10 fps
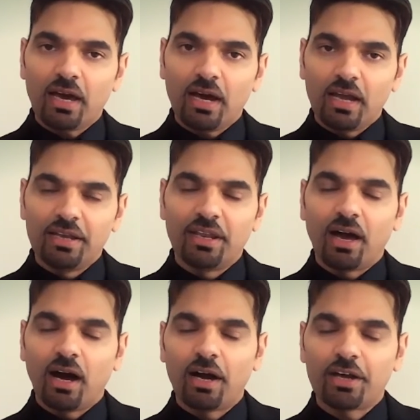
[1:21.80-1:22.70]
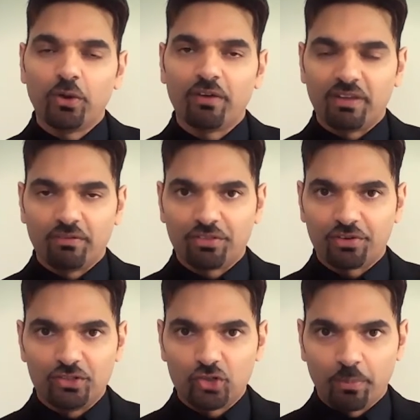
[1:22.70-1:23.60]
in an RQF level
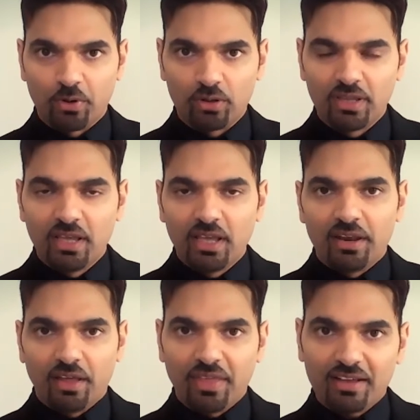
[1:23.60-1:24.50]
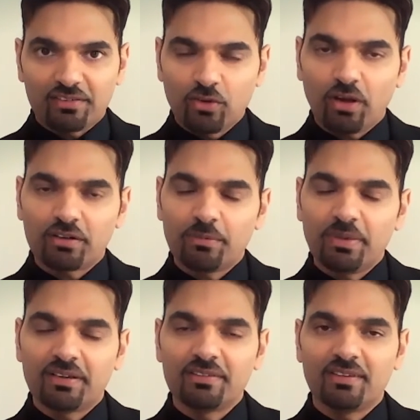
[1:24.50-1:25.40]
3 job role. Now, that's not to be
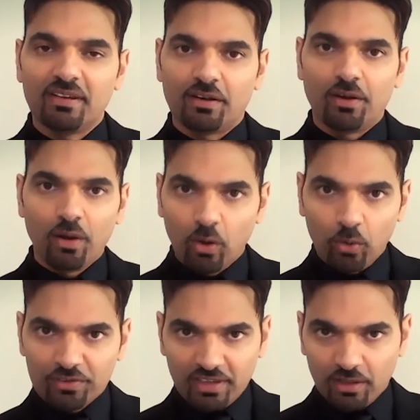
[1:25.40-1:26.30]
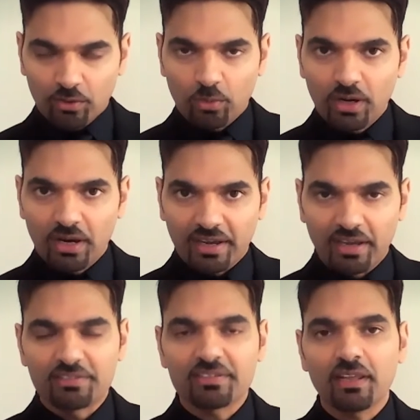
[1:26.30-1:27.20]
considered low-skilled work.
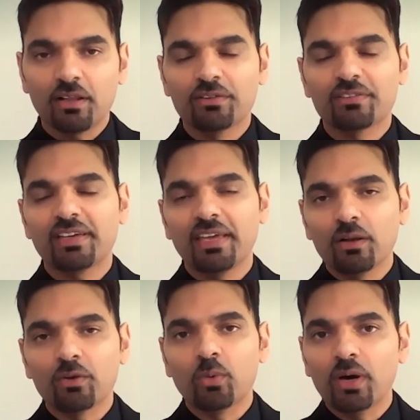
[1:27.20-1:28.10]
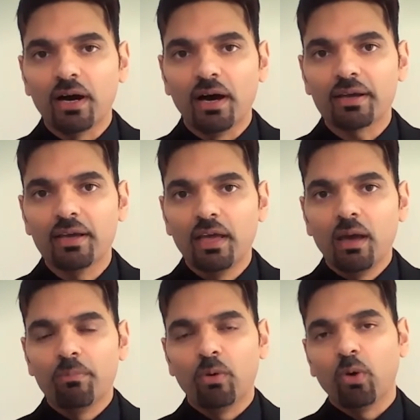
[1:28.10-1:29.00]
It's still skilled work.
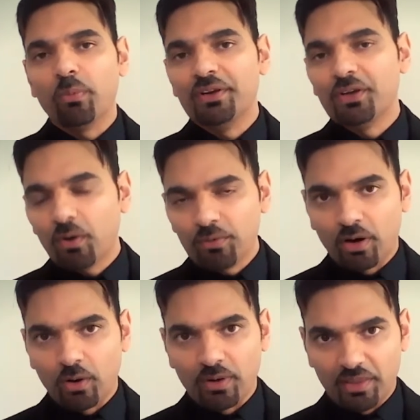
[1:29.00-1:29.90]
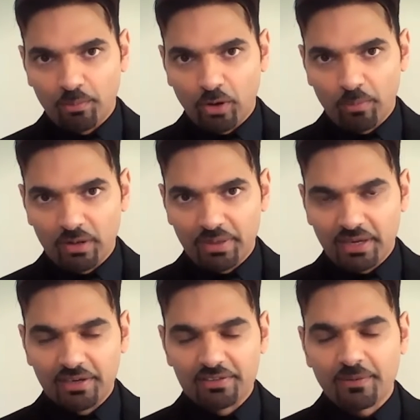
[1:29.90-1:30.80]
But what we don't know at the moment,
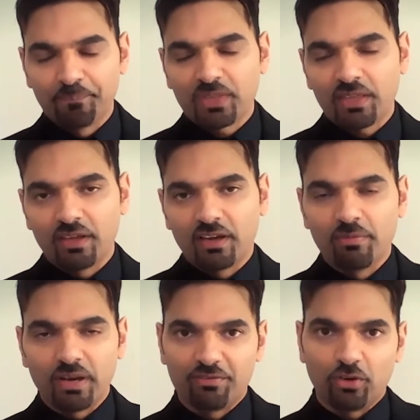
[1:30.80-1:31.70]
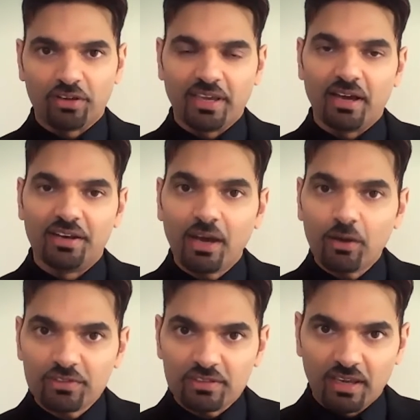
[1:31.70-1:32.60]
because the government have not yet
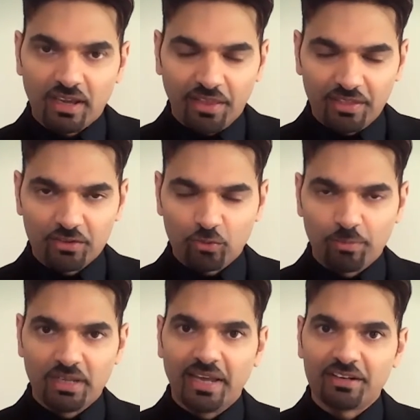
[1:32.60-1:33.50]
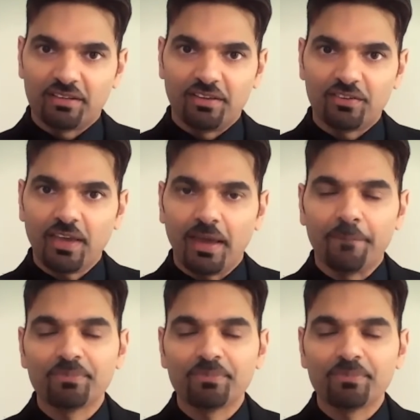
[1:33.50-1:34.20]
announced it, and I think this will be later this year,